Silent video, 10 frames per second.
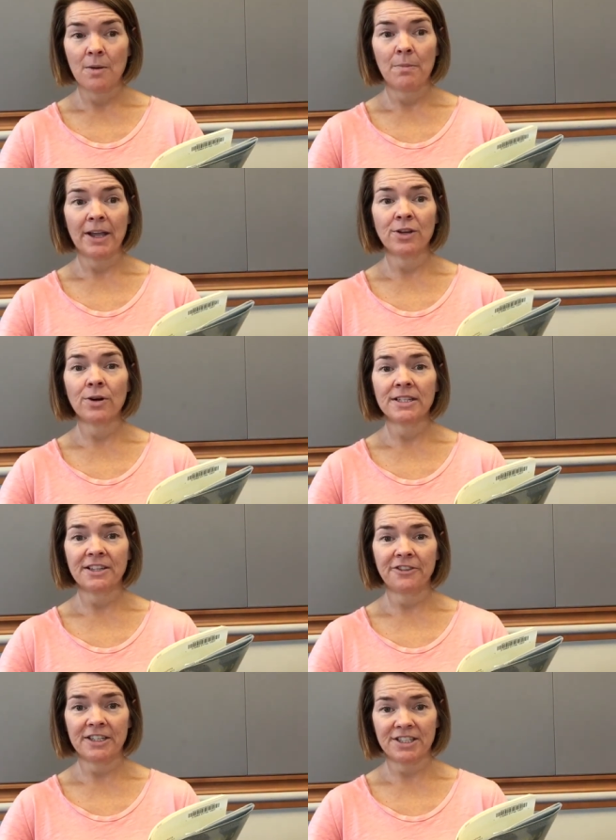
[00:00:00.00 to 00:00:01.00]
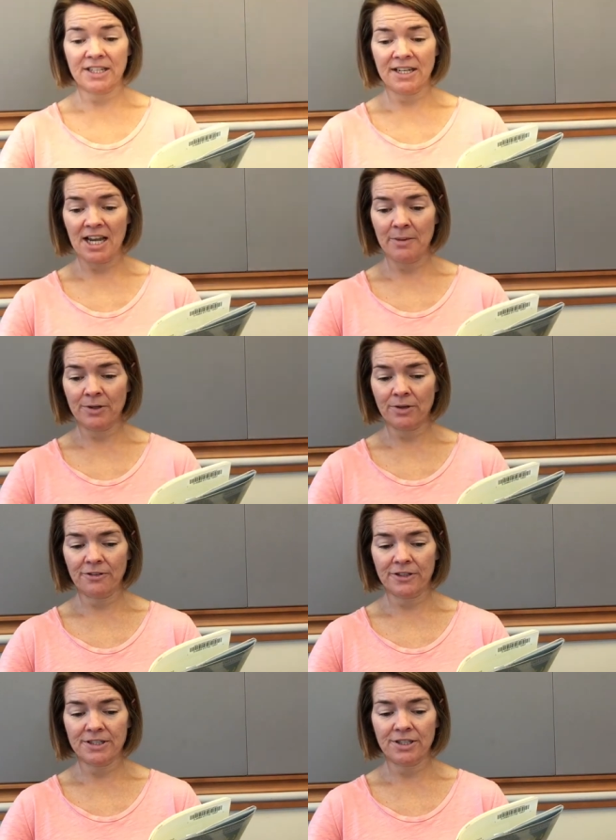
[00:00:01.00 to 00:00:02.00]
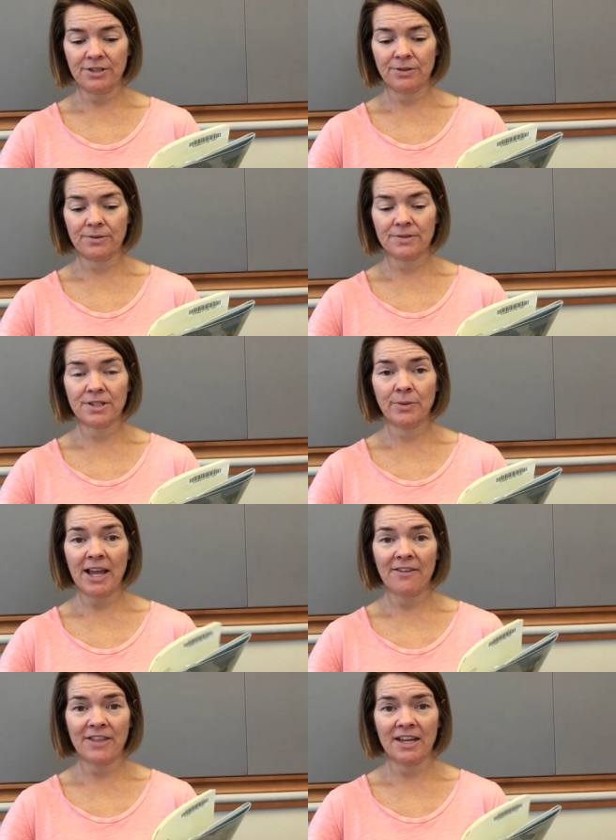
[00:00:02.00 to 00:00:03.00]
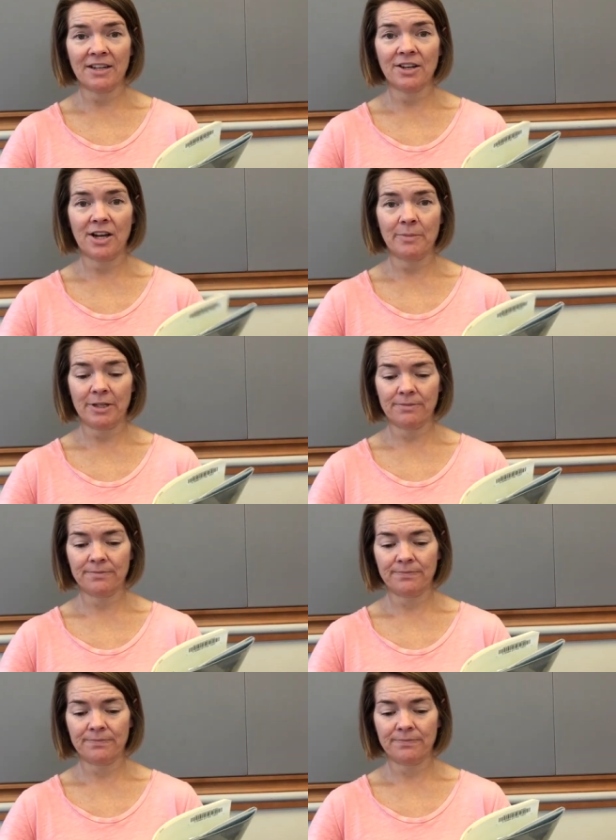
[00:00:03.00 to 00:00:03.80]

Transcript: By your definition, I'm an orphan too, so we have that in common.